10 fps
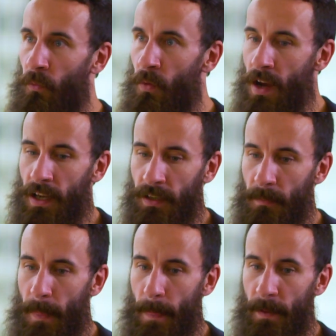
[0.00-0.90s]
when
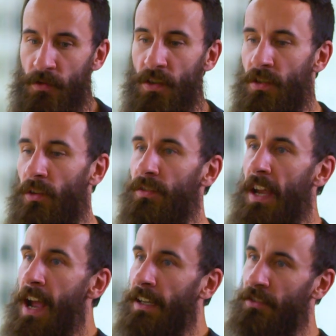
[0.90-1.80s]
there's adult
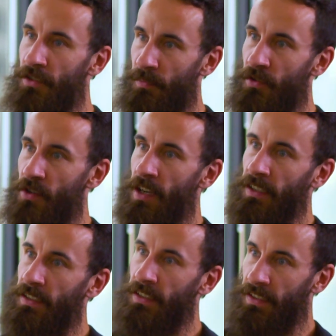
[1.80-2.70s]
actors
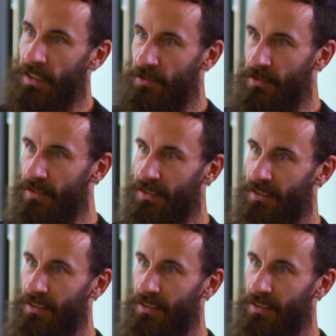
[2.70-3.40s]
portraying teenagers.